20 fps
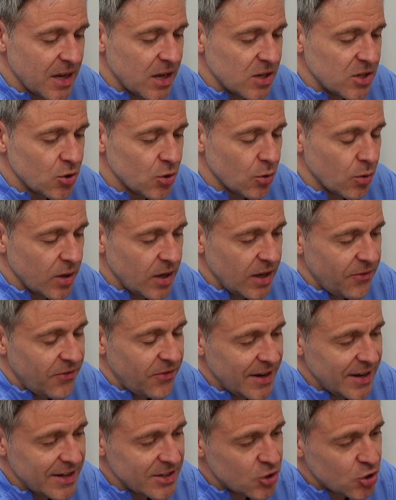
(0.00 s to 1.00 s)
So if
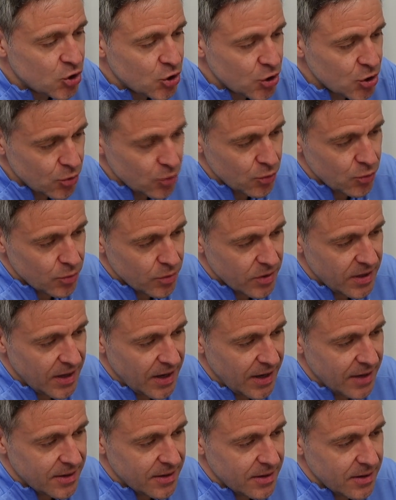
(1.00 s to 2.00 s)
it is true
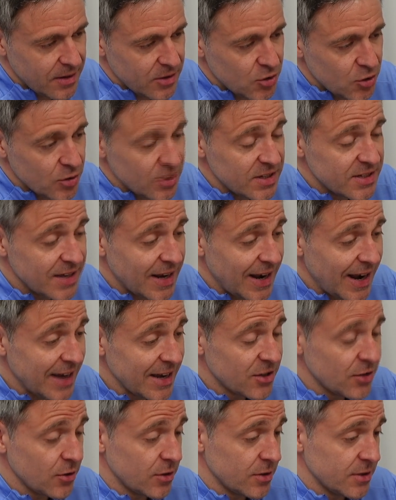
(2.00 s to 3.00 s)
so this
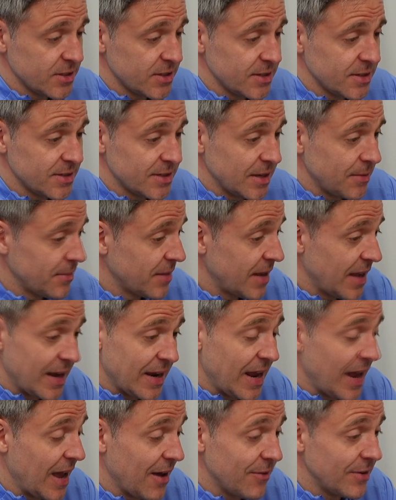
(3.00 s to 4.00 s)
electrical system
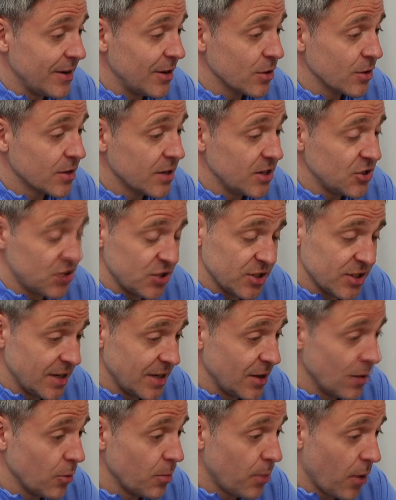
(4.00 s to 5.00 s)
can have little glitches,
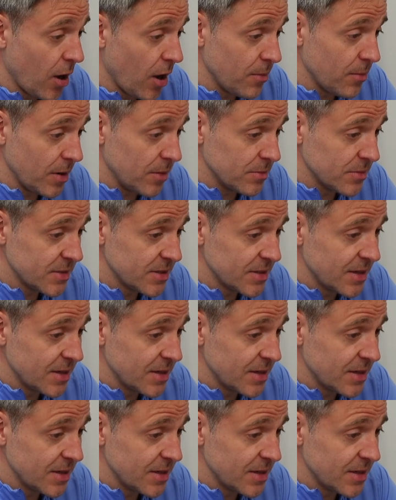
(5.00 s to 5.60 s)
little problems.